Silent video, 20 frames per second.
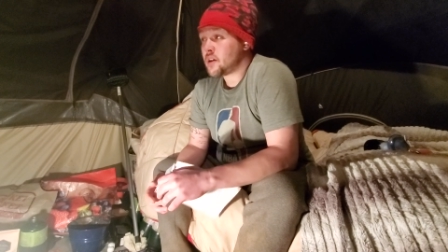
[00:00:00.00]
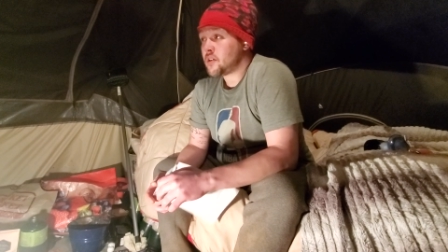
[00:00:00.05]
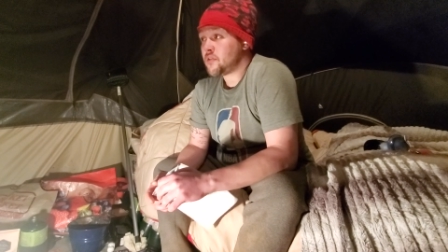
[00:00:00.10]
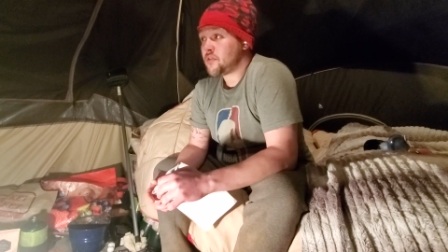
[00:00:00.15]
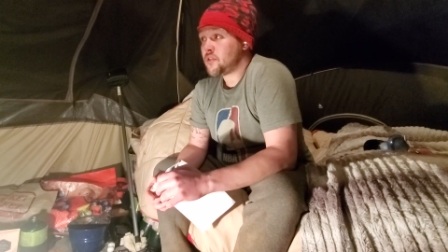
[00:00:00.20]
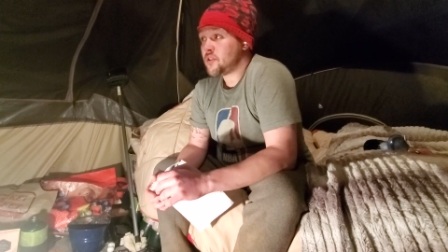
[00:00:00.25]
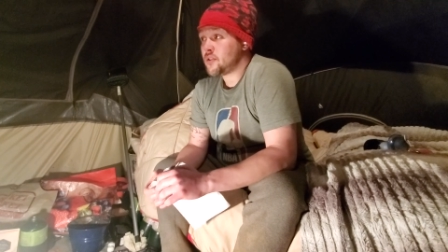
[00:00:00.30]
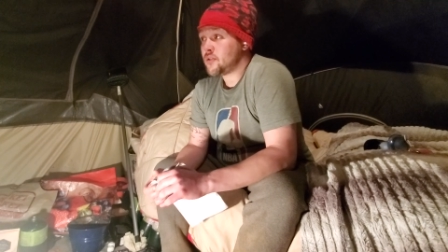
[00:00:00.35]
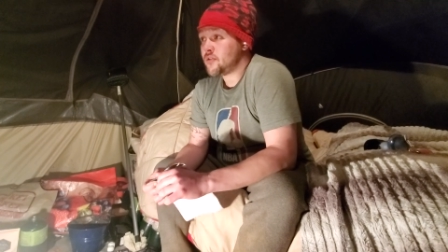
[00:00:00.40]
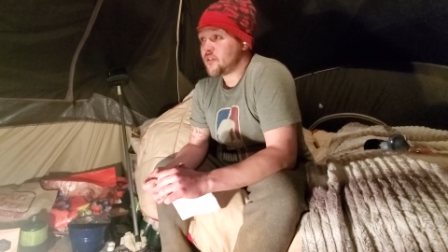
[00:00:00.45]
a
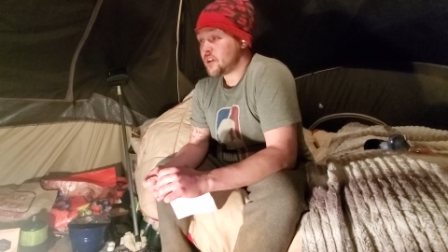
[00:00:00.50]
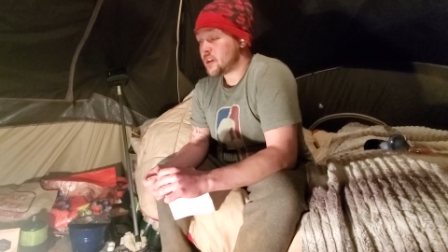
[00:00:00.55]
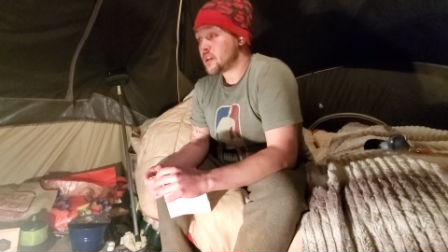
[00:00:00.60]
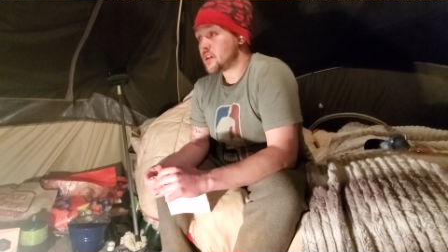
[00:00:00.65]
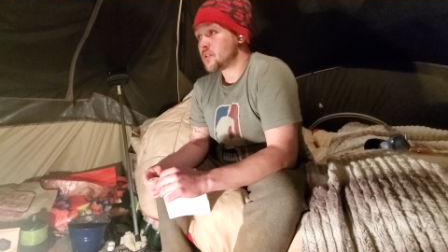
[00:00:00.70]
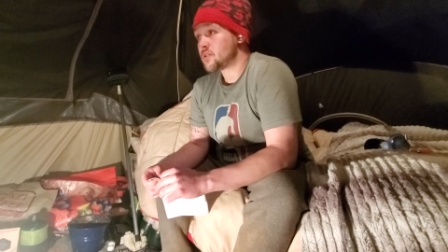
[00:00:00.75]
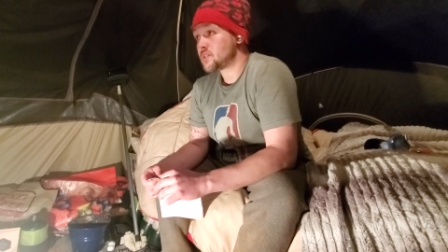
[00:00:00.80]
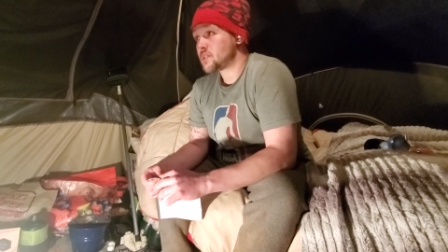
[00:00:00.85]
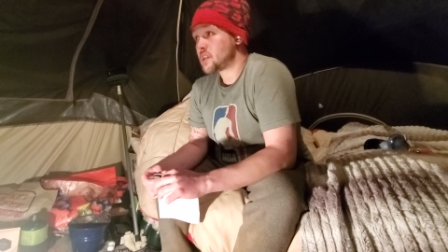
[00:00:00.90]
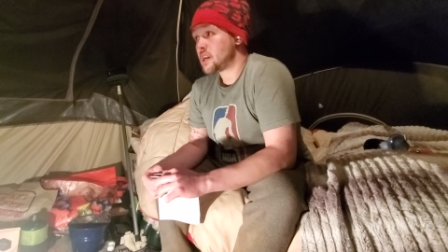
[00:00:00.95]
few
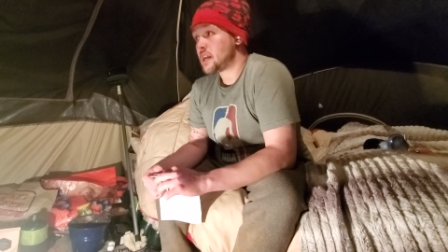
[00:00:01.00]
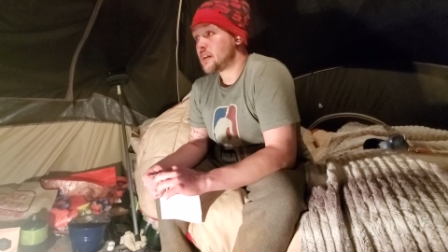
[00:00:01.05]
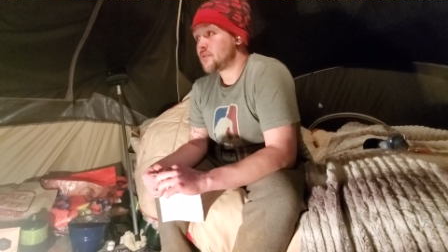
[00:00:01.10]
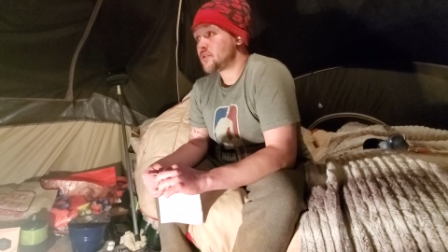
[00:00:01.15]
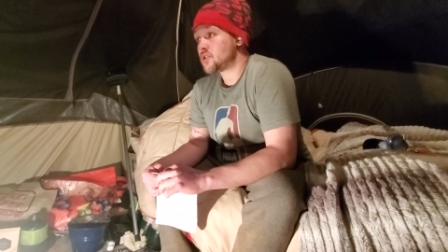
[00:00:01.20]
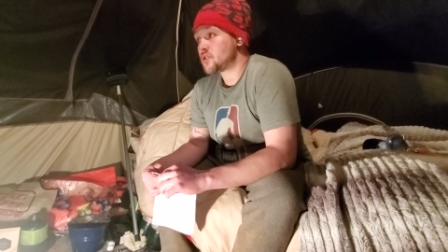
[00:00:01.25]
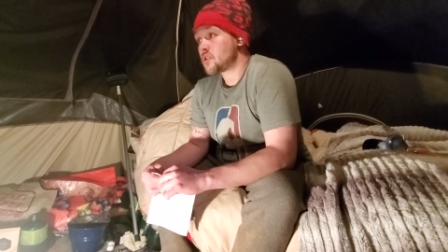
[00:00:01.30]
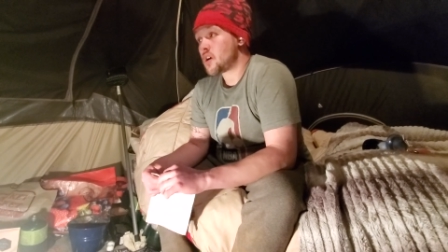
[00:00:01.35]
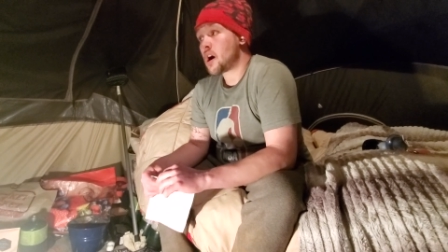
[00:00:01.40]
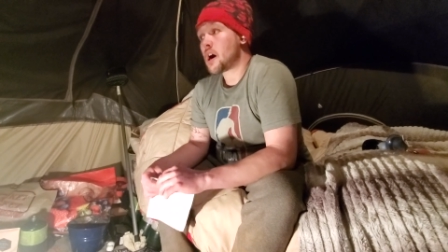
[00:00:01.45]
videos that I've
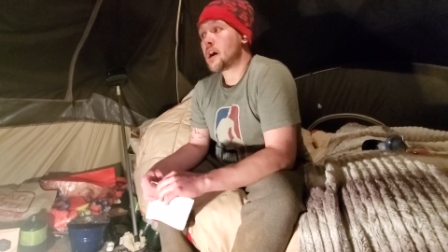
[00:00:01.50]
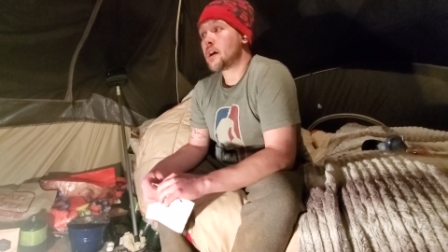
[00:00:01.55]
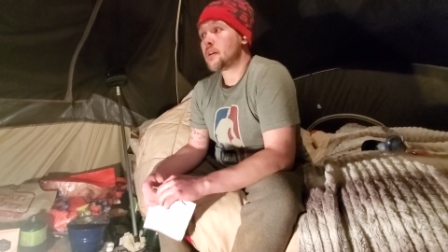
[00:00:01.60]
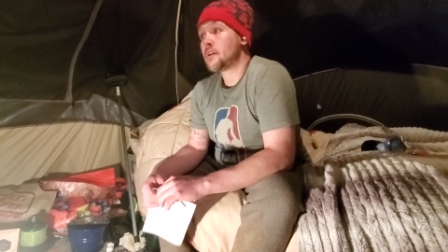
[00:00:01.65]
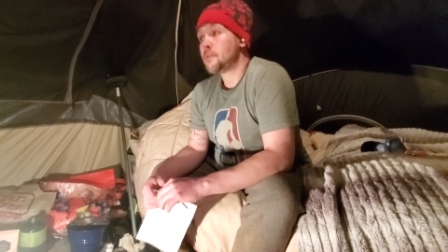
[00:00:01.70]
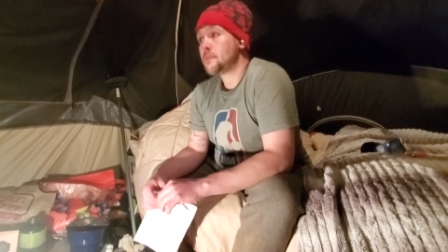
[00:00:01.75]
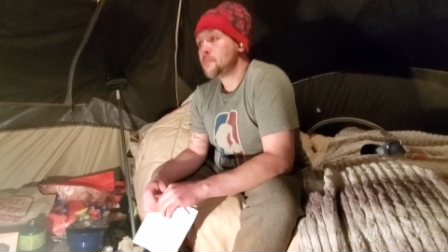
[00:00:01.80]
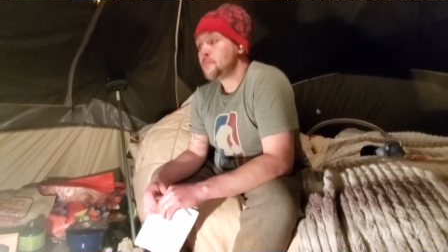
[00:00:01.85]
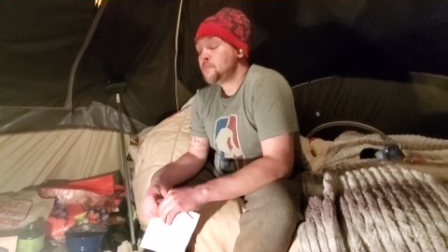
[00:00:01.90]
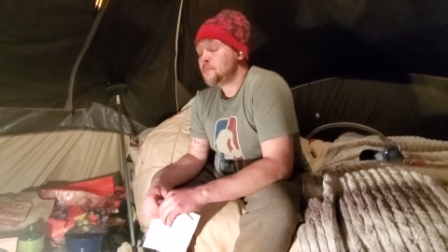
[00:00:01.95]
shot.
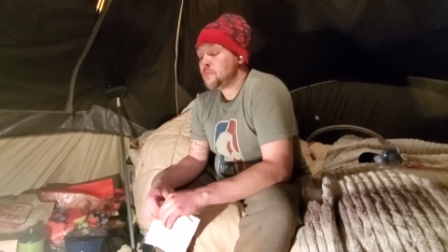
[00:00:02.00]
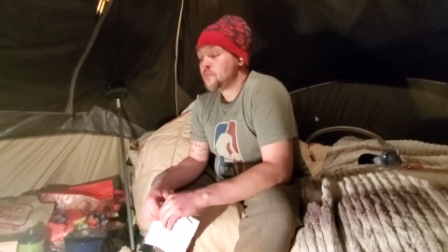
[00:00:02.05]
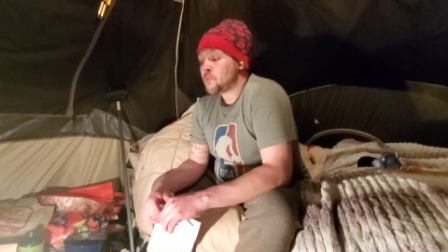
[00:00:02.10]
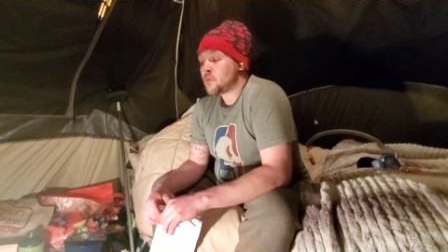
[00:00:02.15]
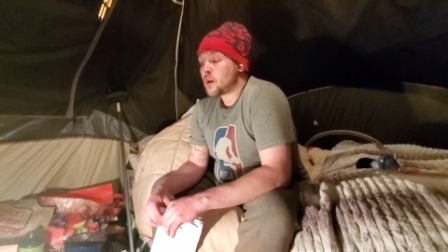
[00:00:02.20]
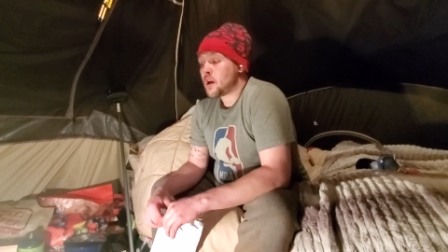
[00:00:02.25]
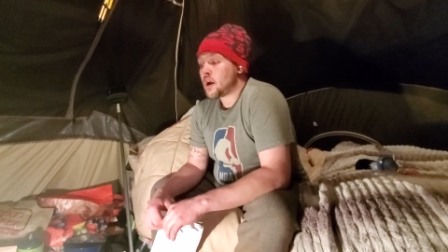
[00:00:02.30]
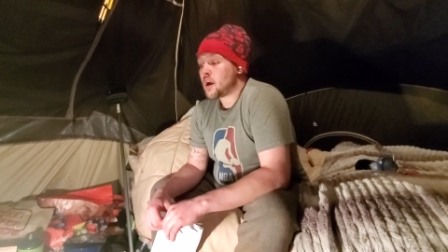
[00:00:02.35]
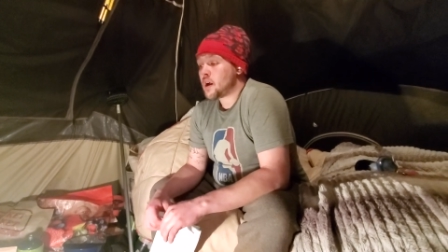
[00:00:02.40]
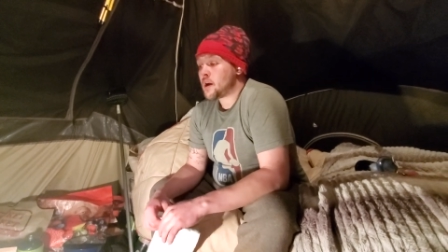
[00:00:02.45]

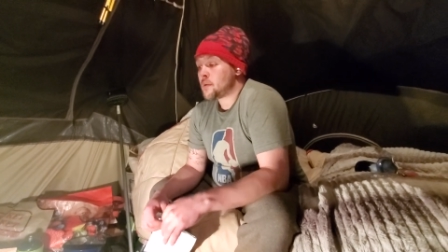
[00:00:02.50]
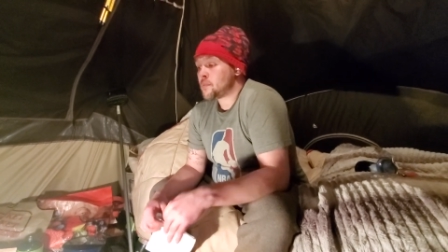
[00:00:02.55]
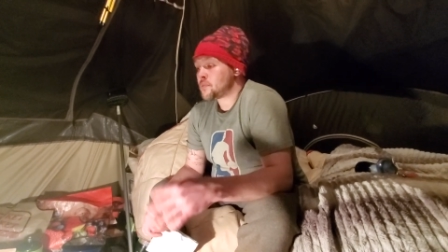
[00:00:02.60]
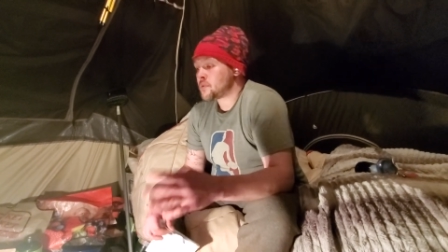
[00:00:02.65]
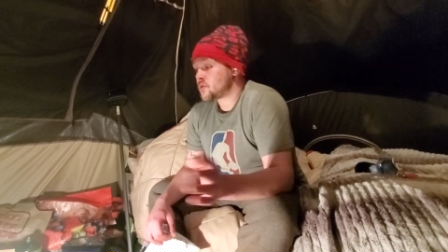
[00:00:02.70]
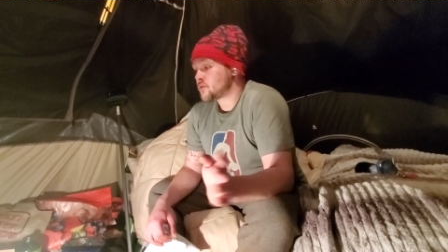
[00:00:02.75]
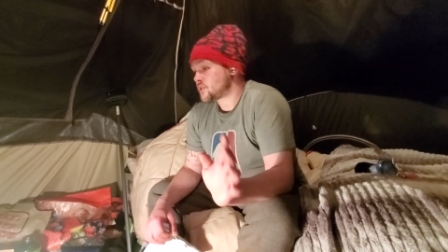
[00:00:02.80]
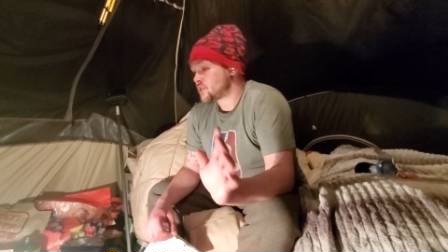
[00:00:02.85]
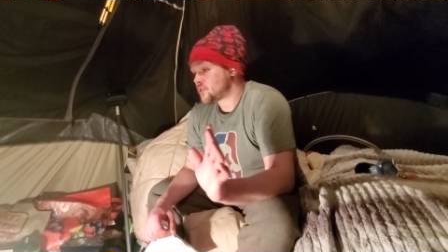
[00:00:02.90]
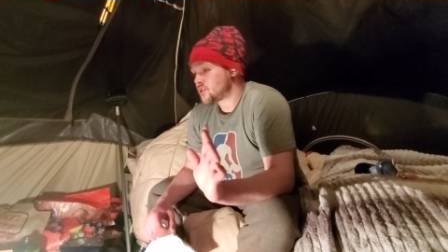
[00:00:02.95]
Um,
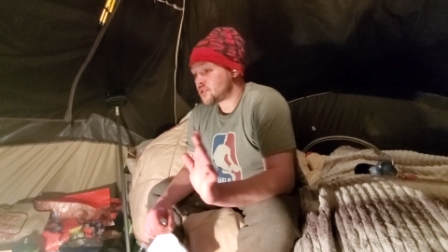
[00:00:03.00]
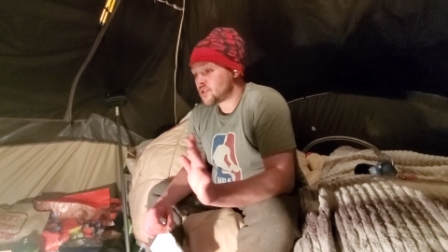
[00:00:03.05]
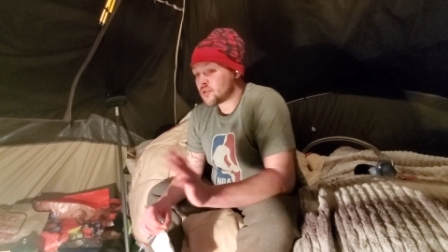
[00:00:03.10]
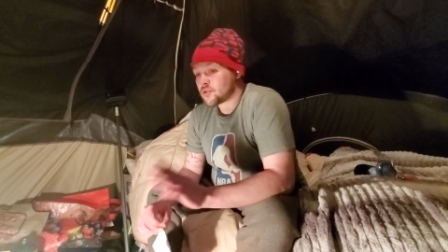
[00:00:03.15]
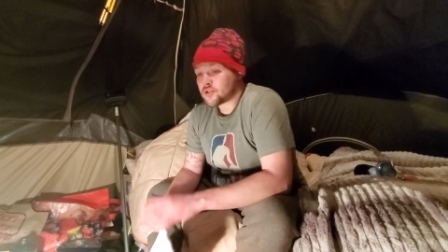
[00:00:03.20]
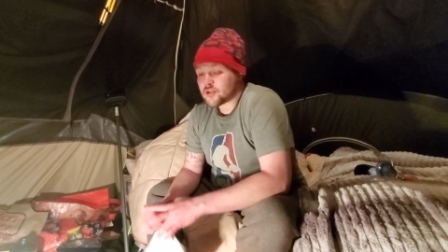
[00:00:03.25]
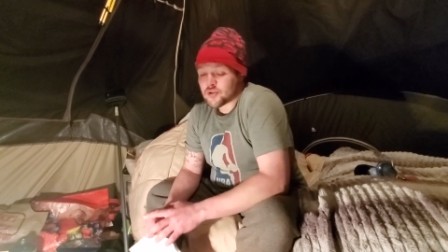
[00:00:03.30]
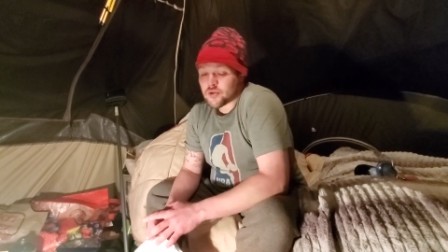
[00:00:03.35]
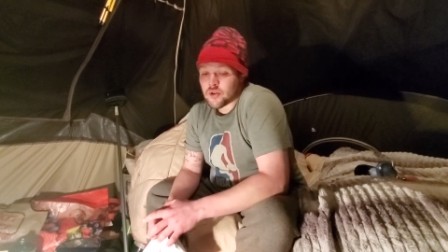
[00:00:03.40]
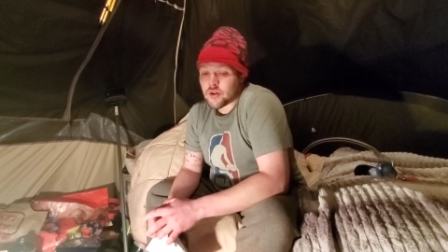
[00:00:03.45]
there was a
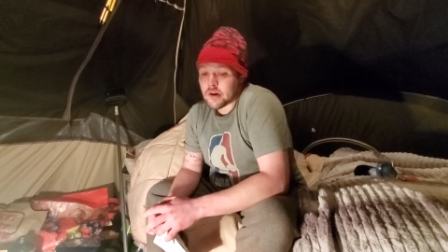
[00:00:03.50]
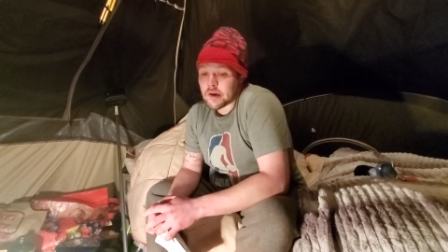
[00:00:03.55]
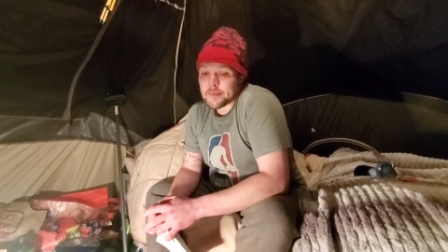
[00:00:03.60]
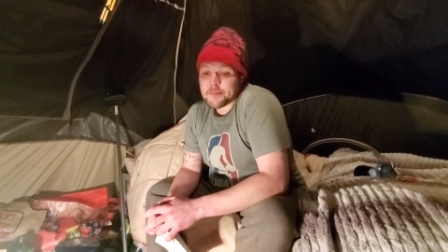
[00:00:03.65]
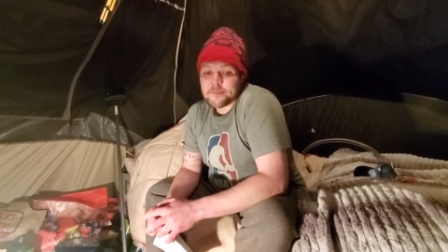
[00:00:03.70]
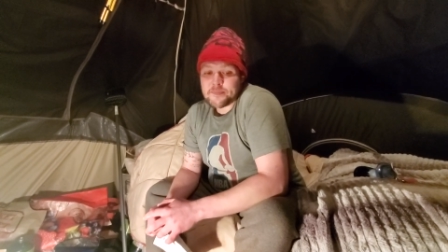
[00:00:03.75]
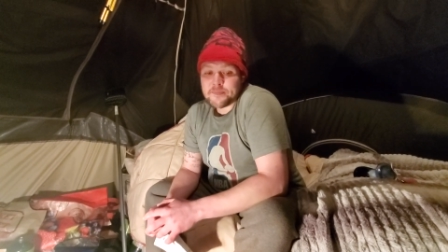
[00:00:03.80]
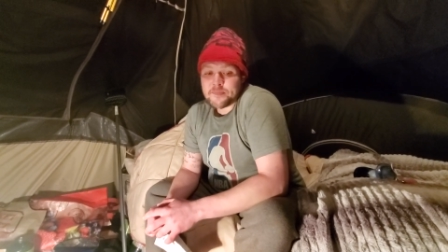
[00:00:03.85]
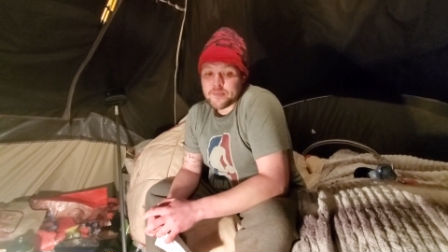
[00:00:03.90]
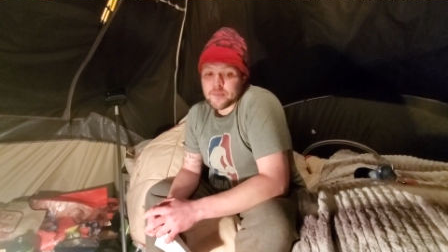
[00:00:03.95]
snowstorm